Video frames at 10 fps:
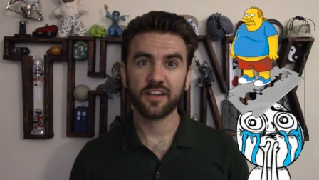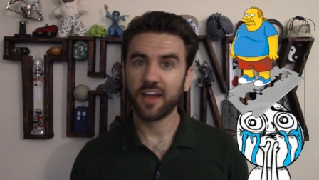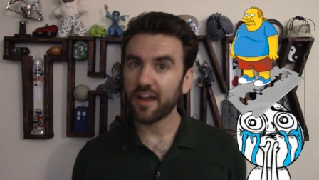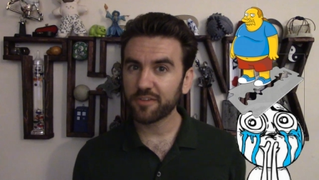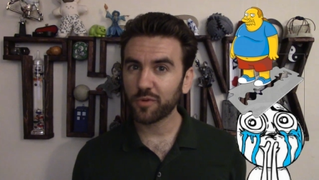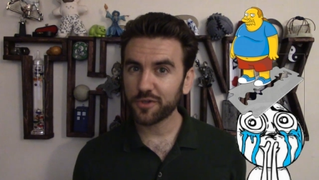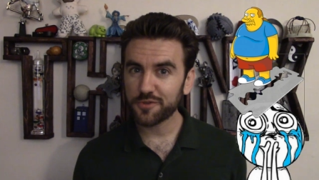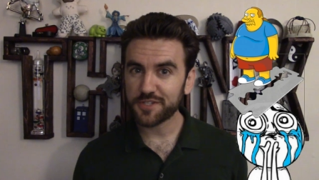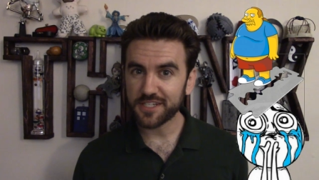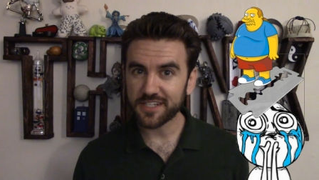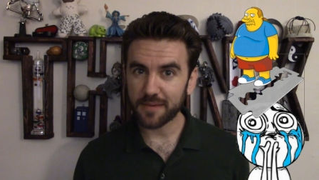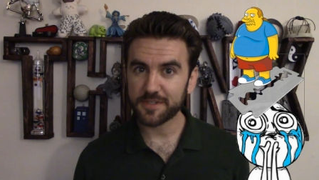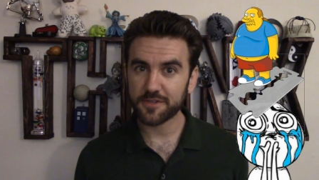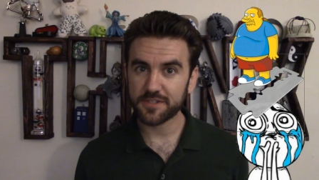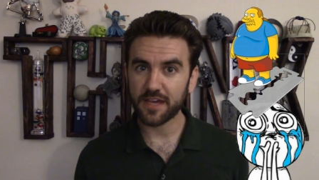Everyone who sees
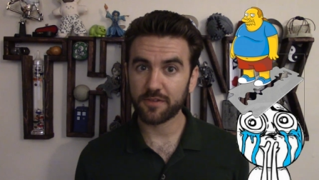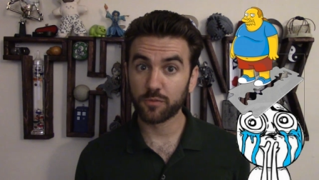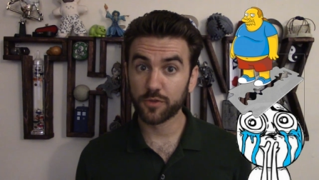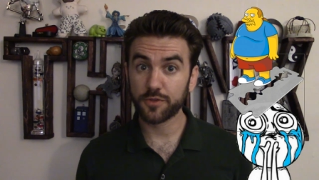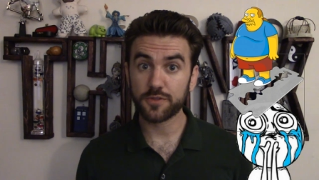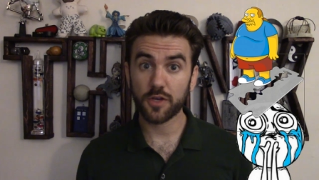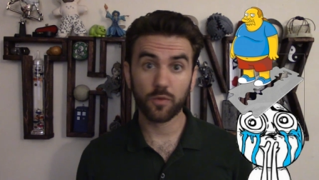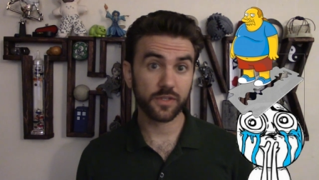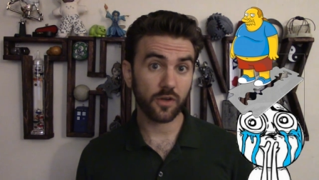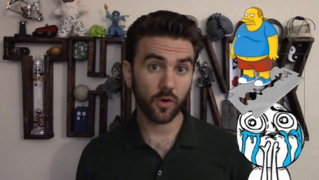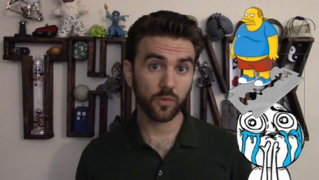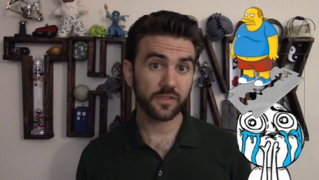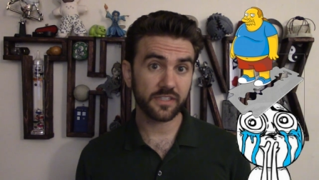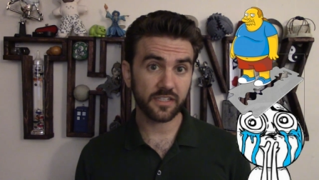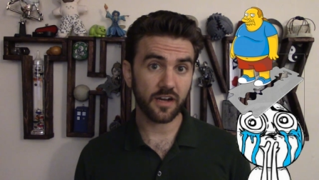Episode 7 will do so with
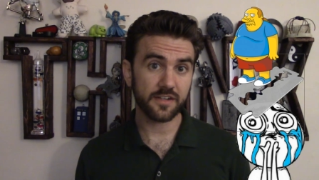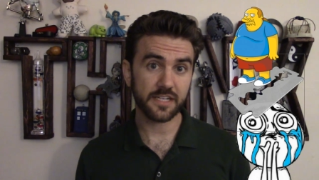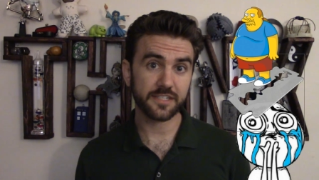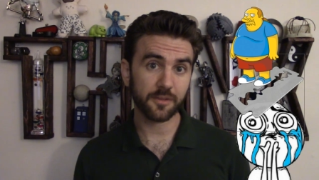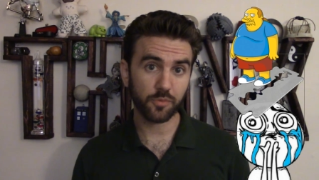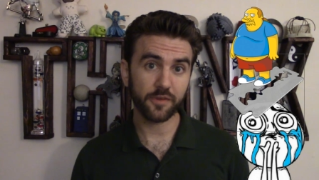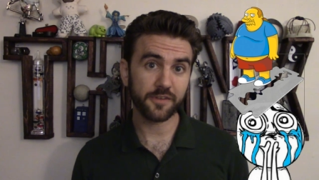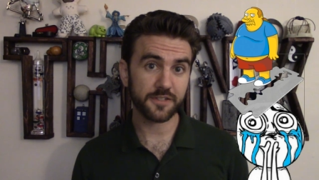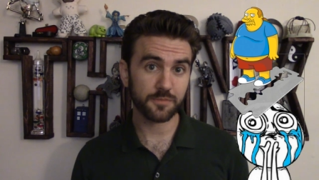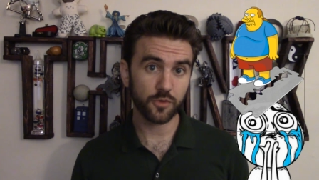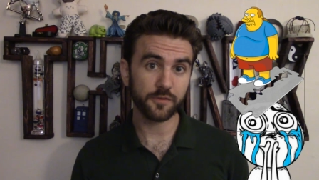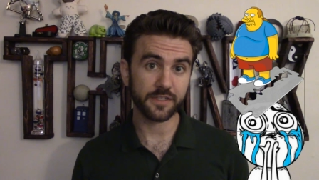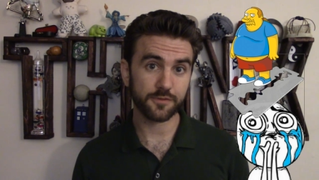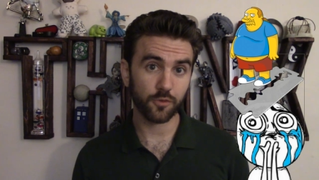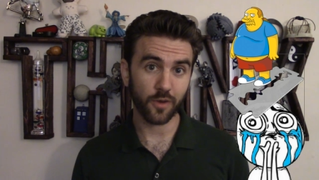only the context of the previous
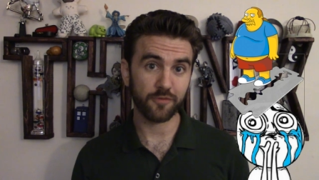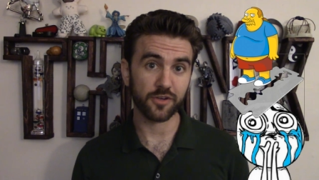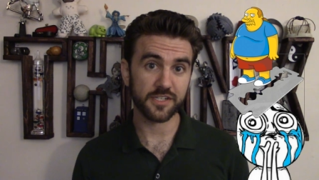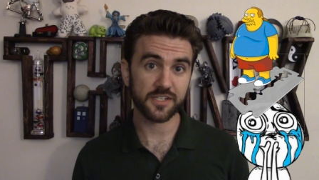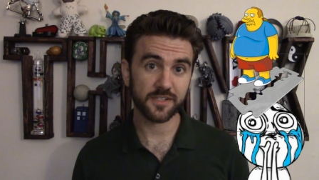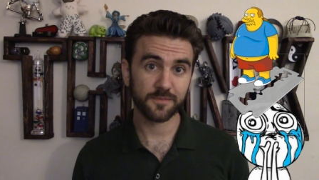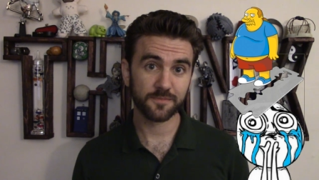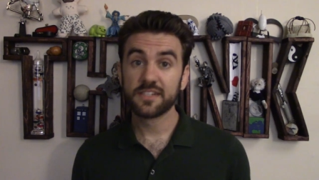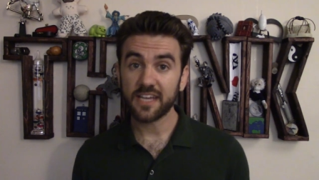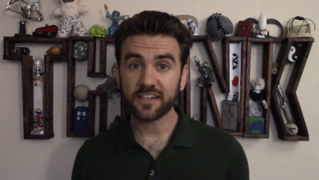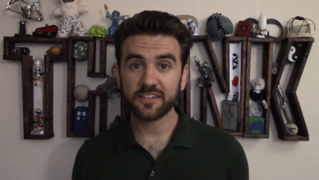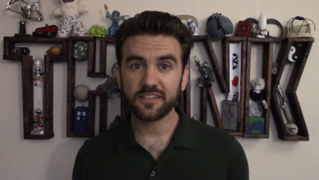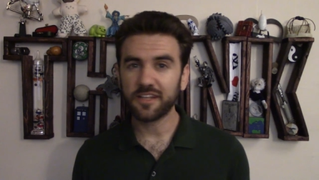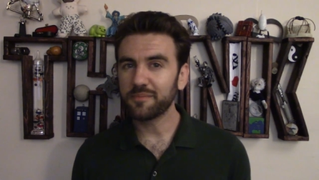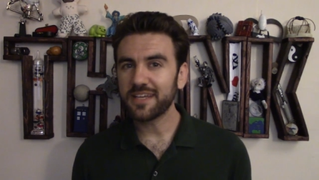movies for reference. Second,
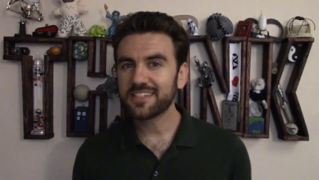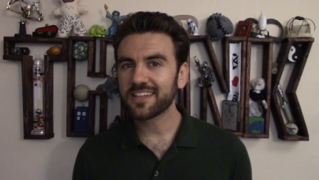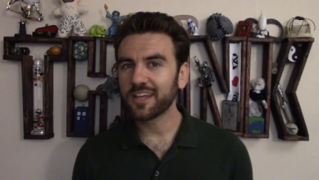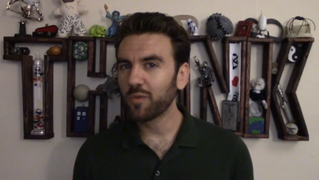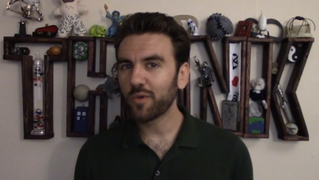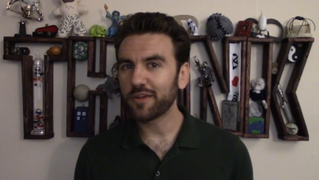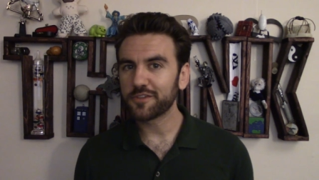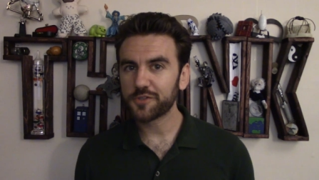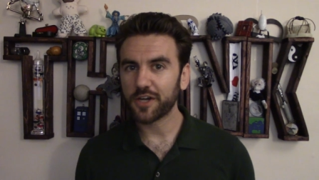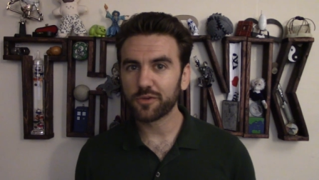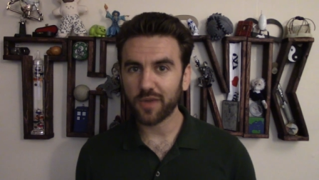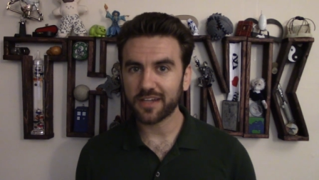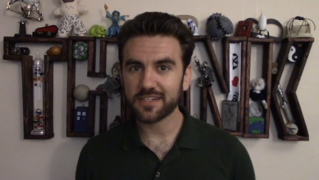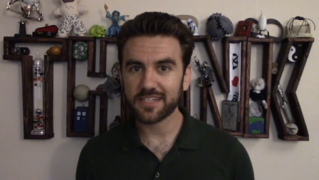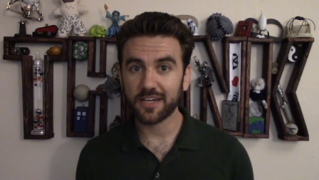it means that they won't have to try to
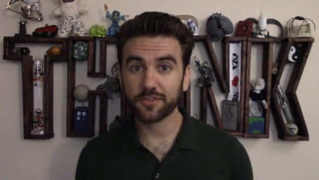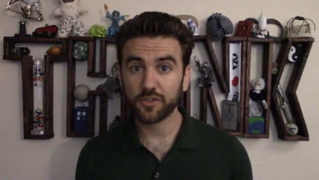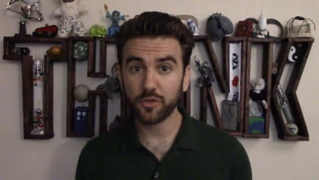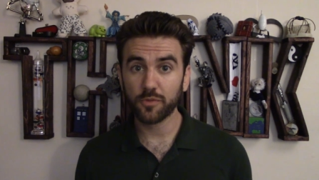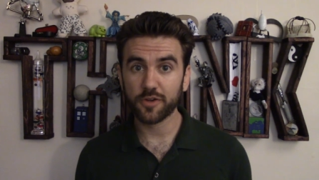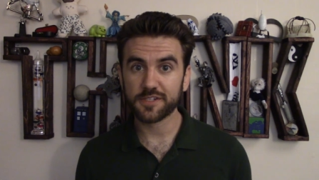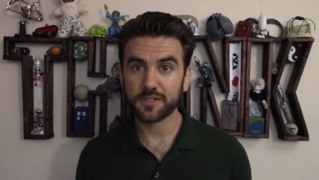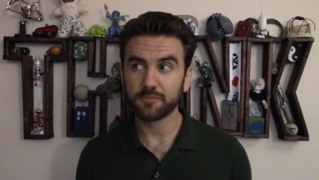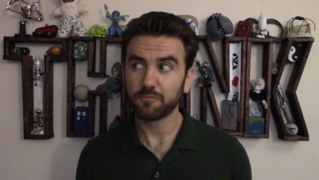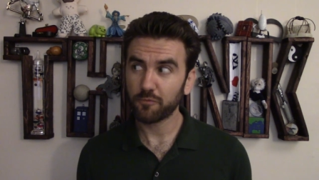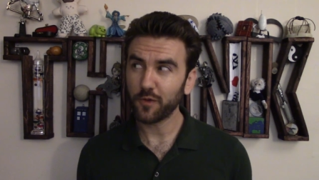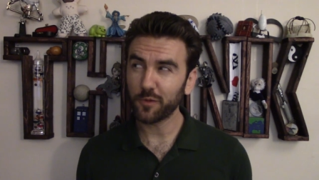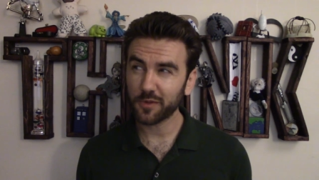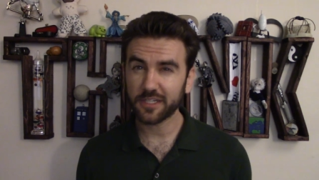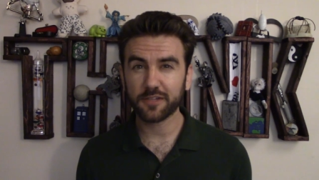reconcile the numerous and
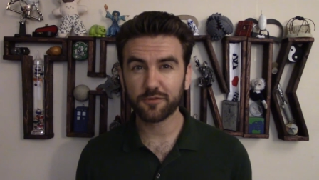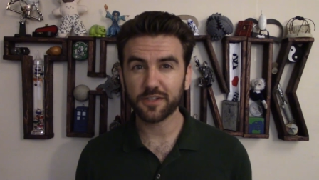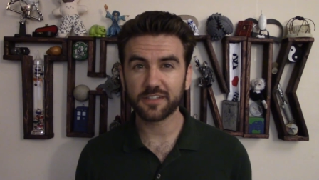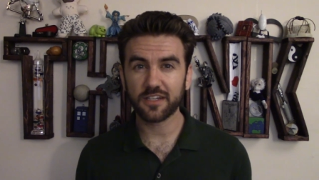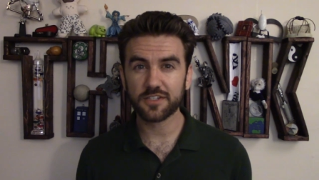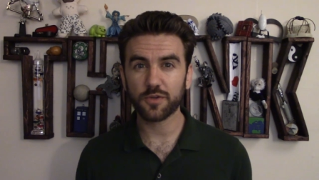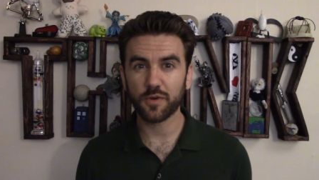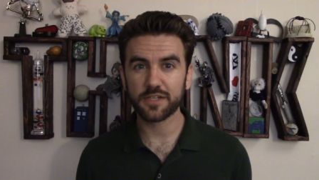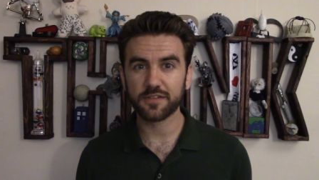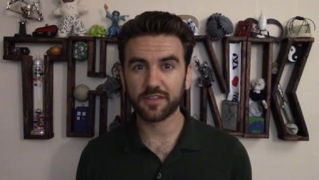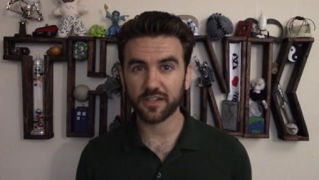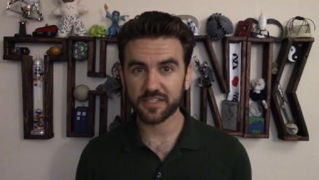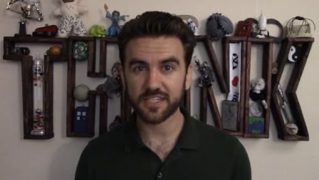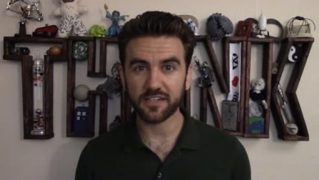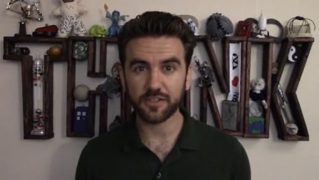frequently conflicting stories of the
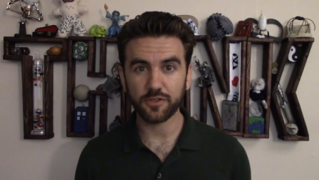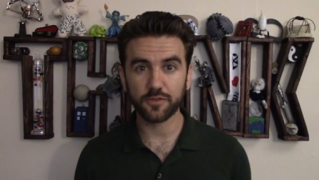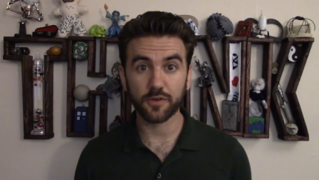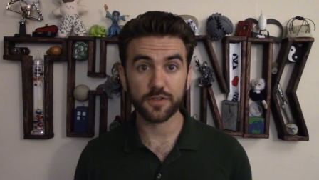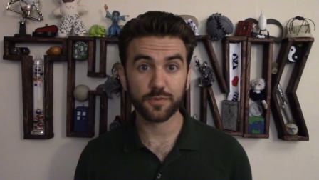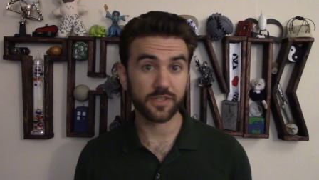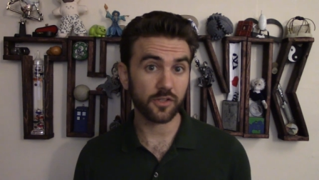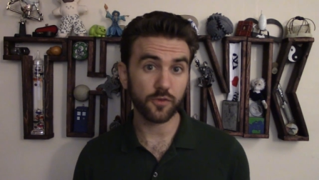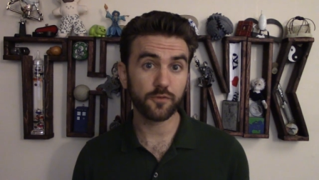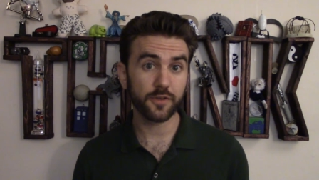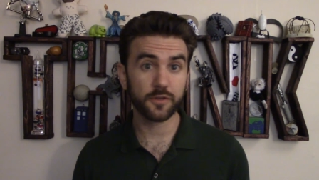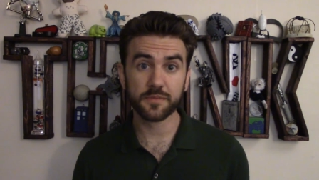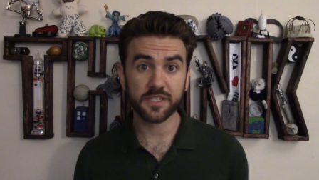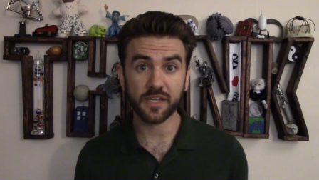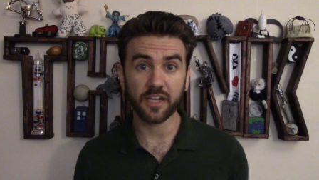extended universe with the new
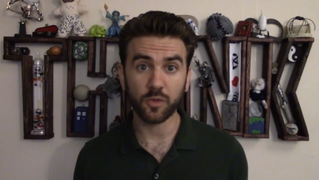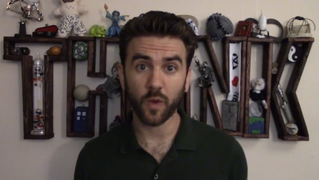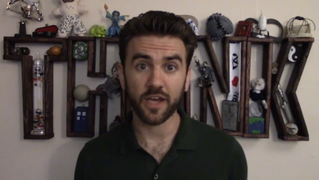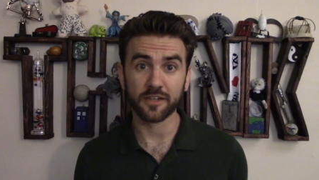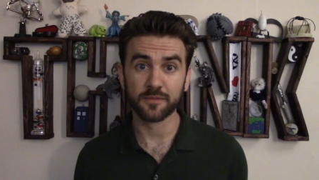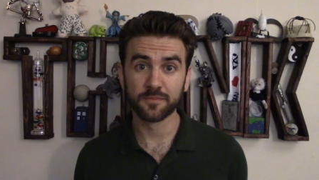films in any way.